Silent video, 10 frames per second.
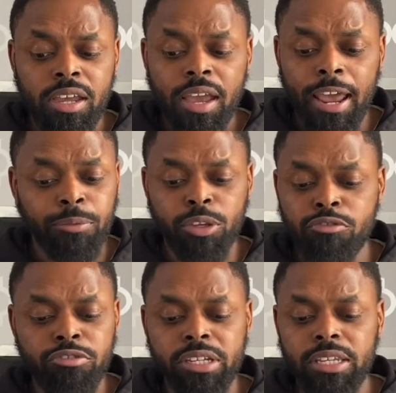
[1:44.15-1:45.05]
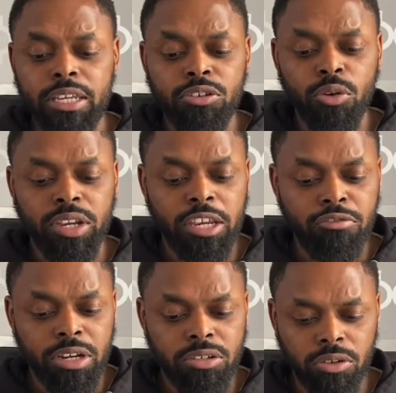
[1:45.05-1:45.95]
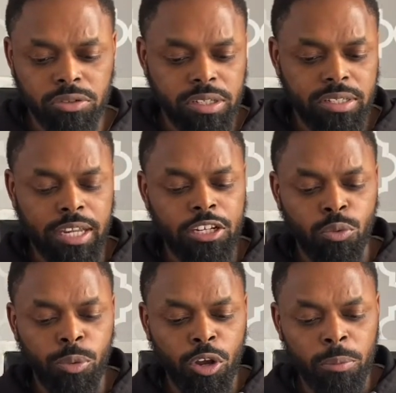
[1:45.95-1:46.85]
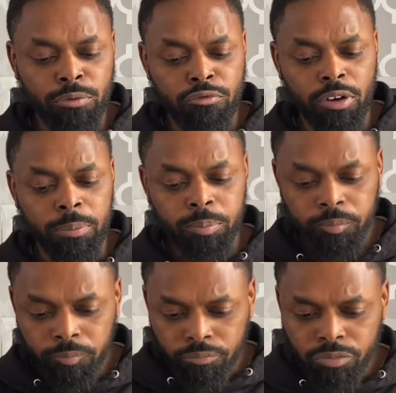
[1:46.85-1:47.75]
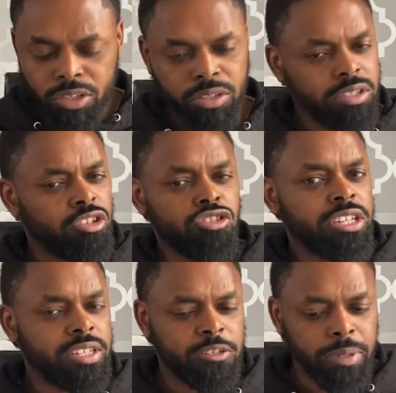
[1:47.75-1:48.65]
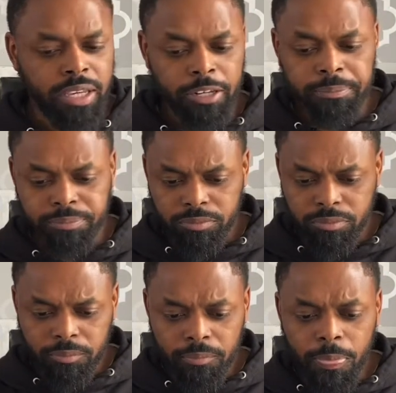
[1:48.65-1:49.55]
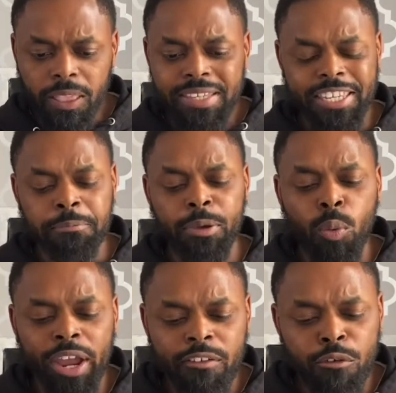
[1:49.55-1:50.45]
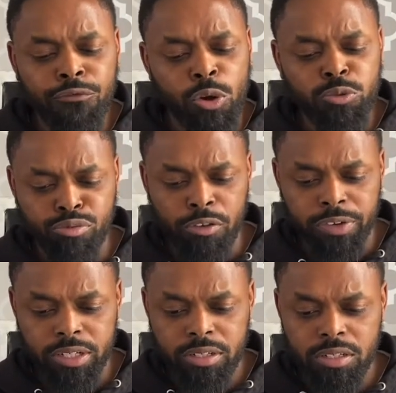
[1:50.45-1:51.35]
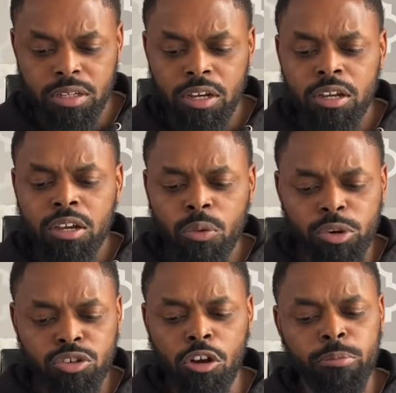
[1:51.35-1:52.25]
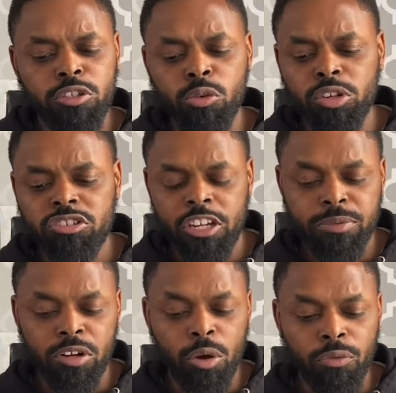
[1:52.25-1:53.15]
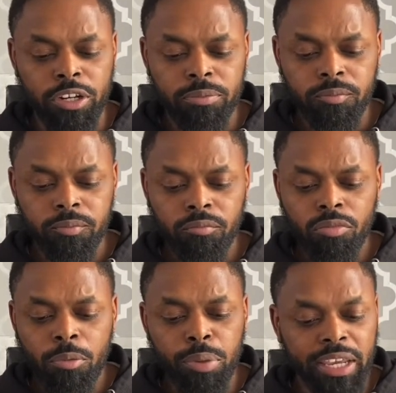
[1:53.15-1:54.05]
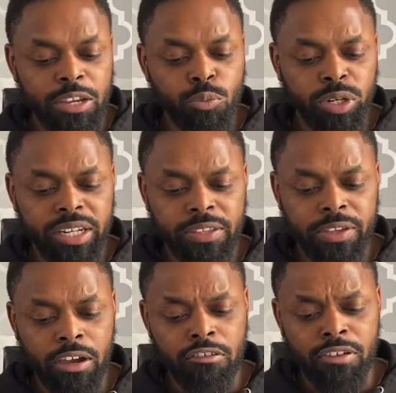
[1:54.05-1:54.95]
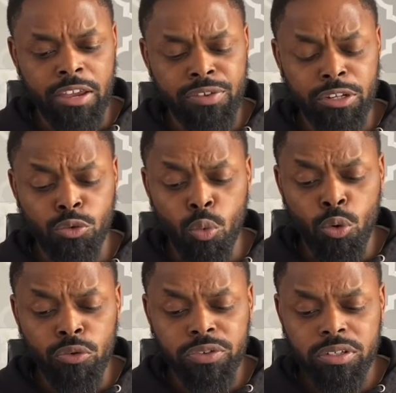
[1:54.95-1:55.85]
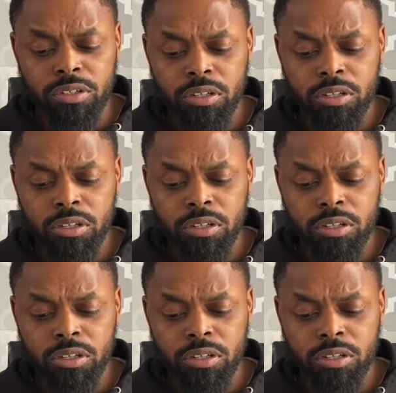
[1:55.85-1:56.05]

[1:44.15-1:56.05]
I'm going to read it in your hearing to understand where we're coming from. So this is Jesus speaking. He says, "Beware of false prophets, which come to you in sheep's clothing, but inwardly they are ravening wolves.